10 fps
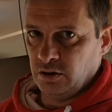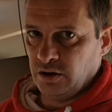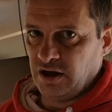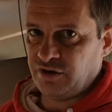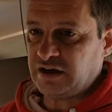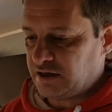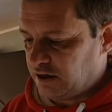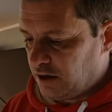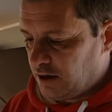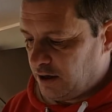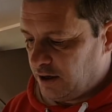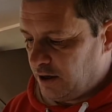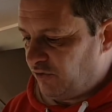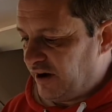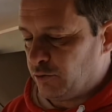I think
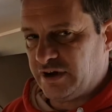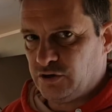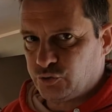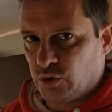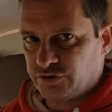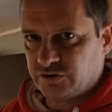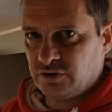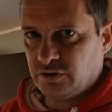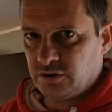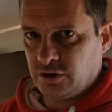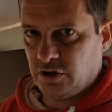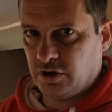if anyone else wants to